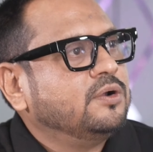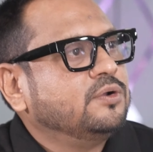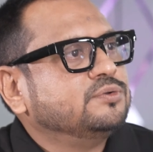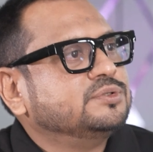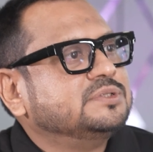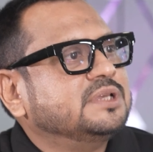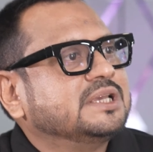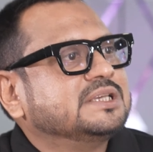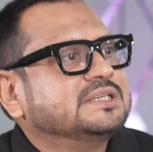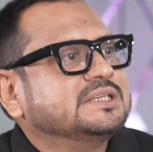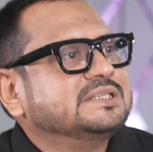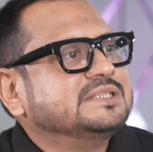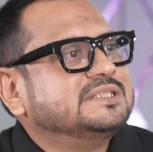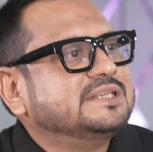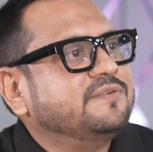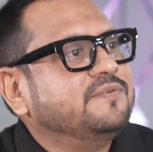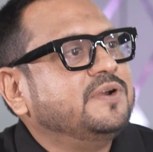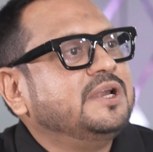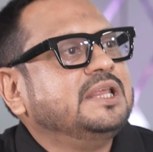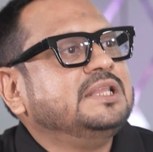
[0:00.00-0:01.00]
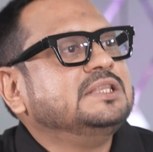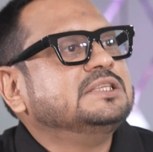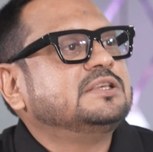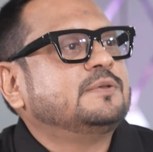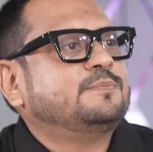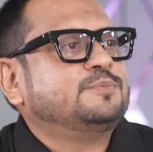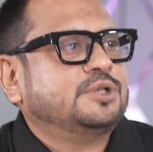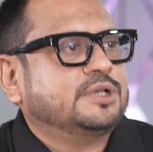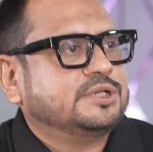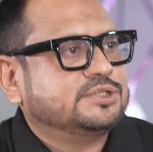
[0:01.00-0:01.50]
on to section 17
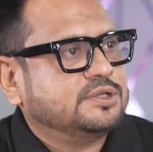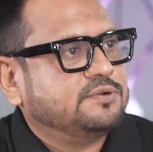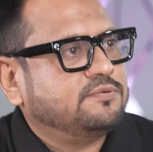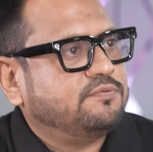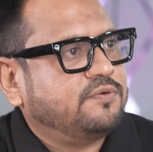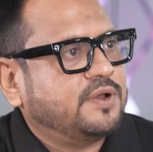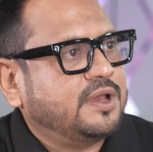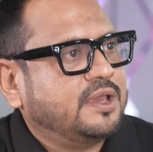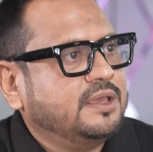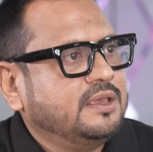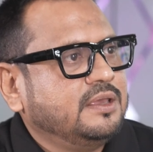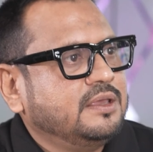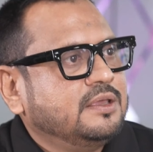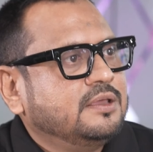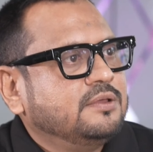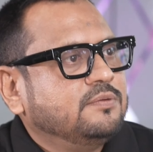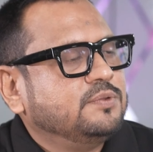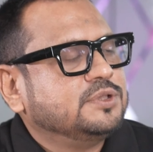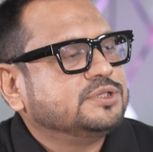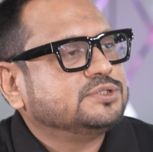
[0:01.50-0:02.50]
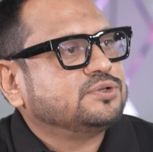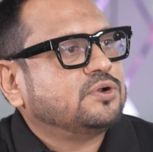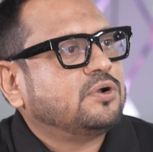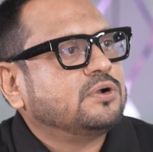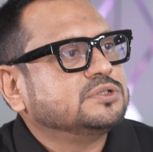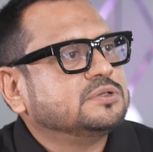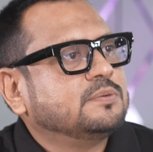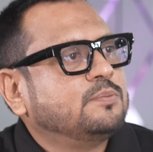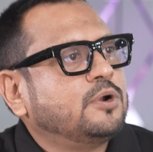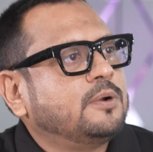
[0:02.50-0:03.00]
subsection 5, which
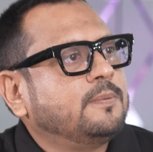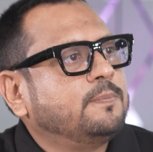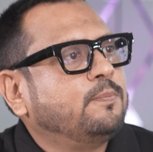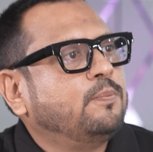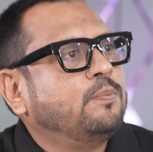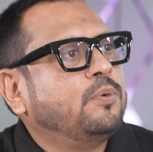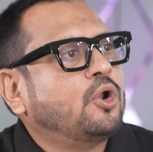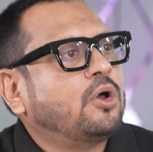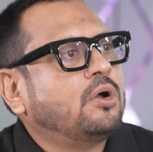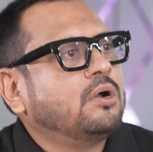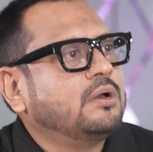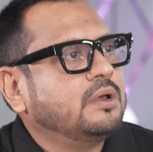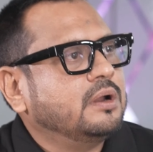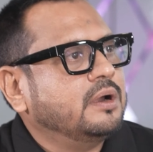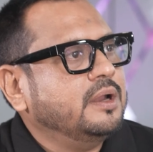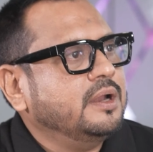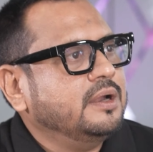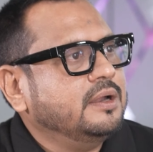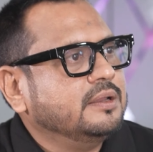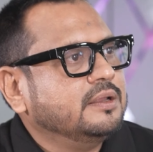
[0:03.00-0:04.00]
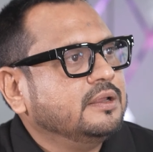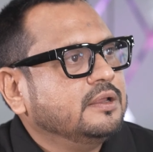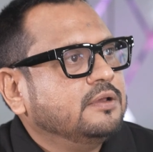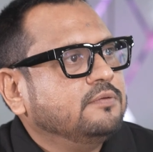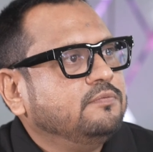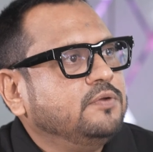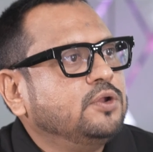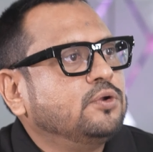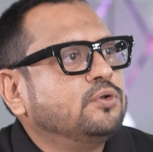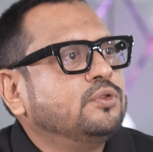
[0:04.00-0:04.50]
talks about block credit.
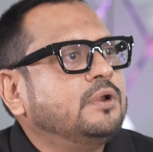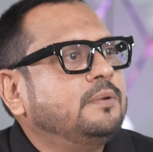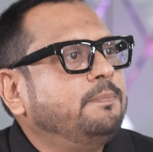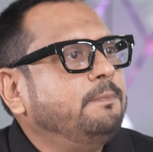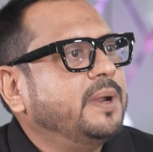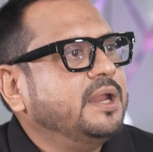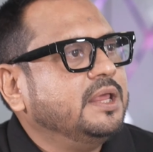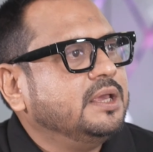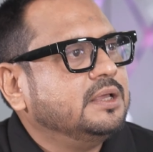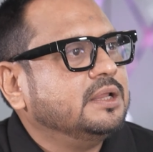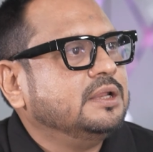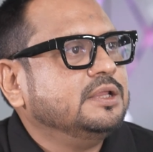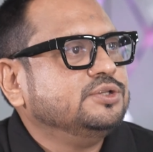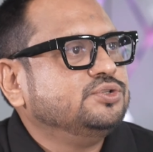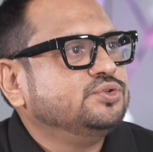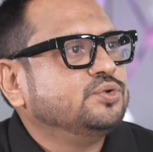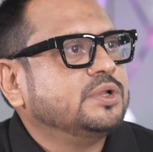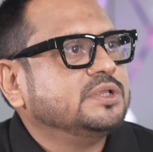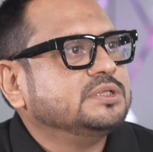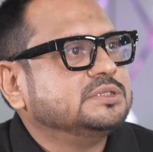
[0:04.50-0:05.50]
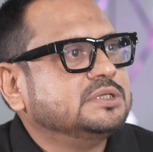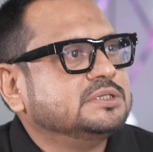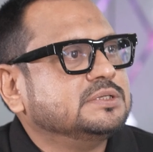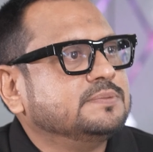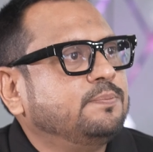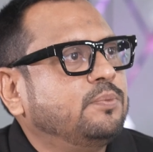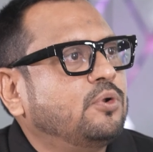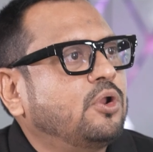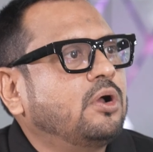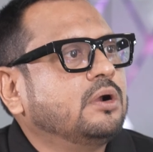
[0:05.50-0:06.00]
We know that medical insurance is
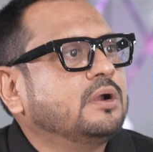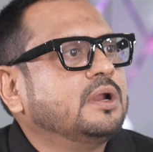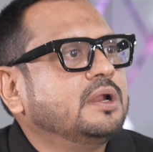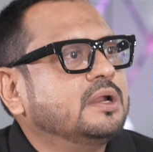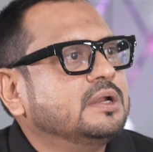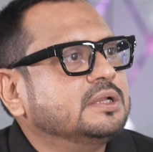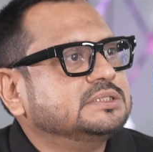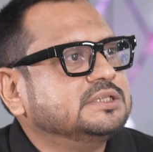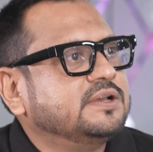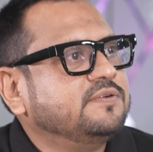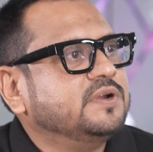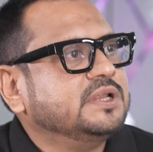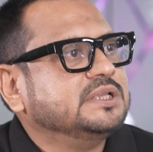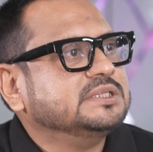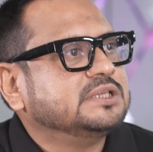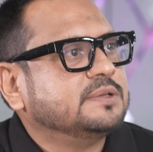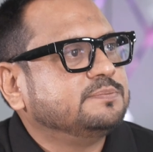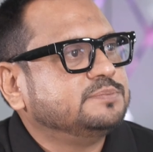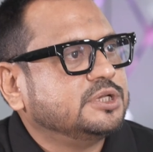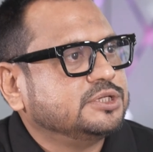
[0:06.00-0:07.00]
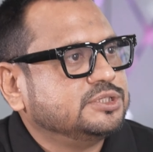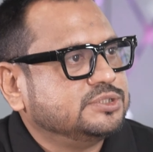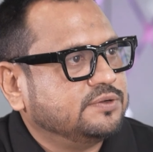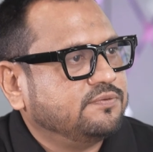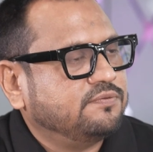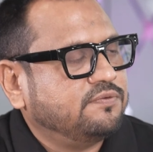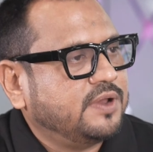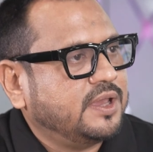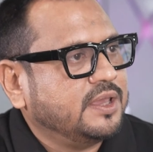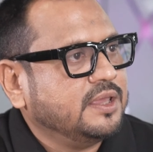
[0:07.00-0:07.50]
blocked under 17
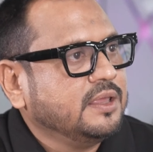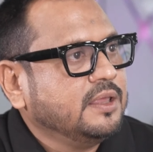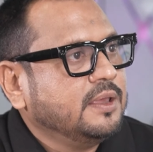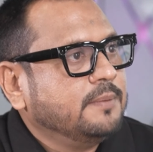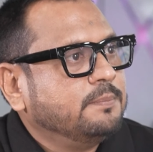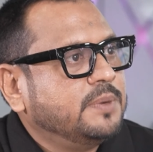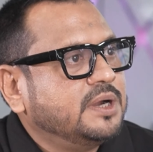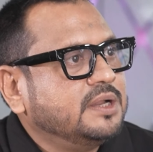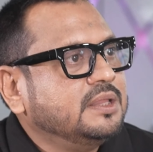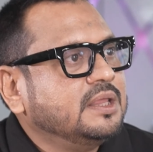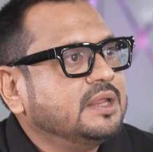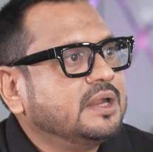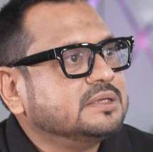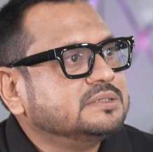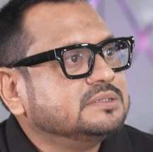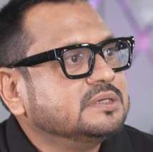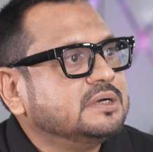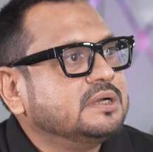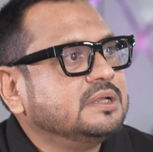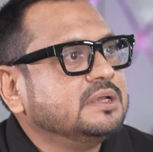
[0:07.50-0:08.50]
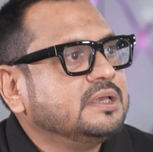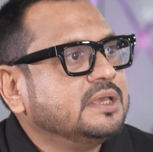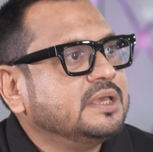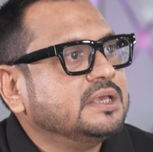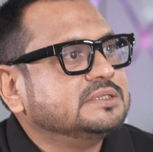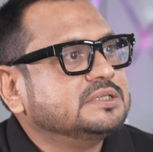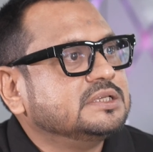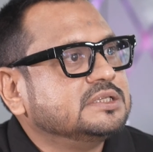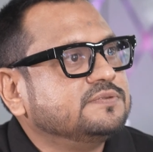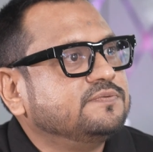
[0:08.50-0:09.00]
subsection 5, but there are certain
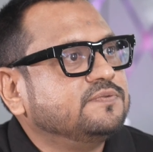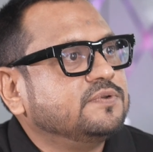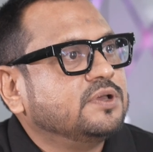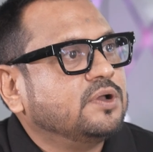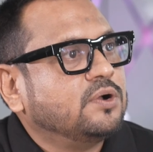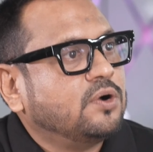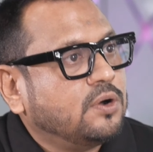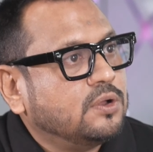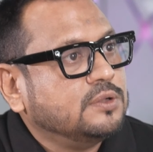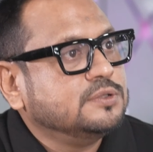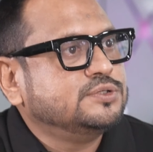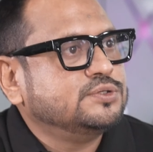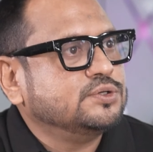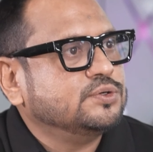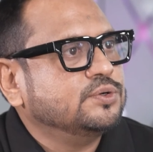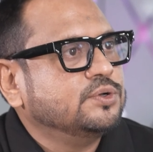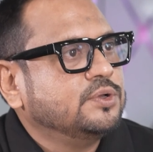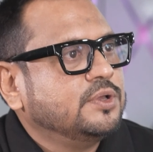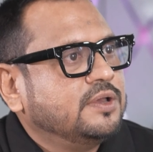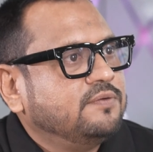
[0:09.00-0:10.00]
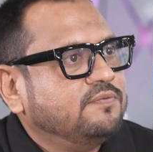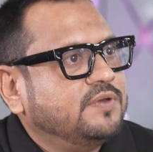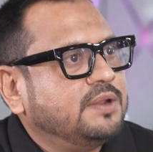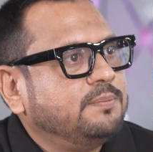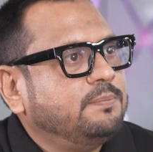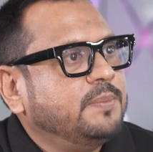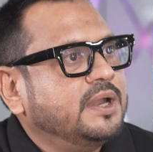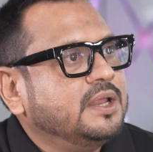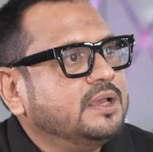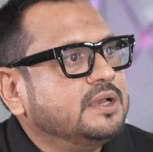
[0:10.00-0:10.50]
cases also where
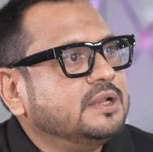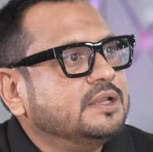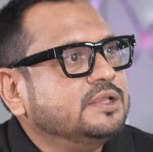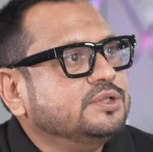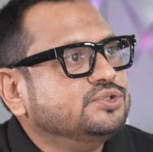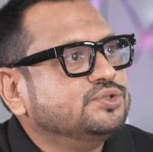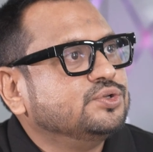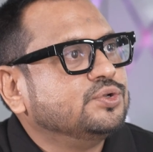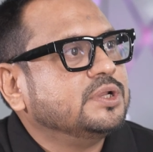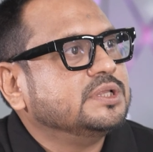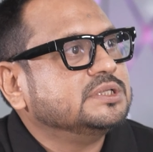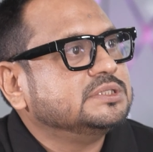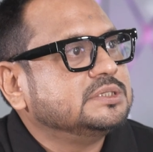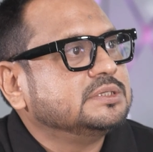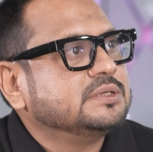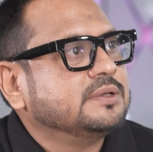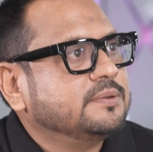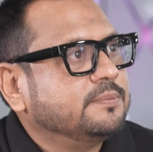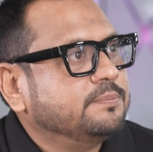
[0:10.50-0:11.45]
medical insurance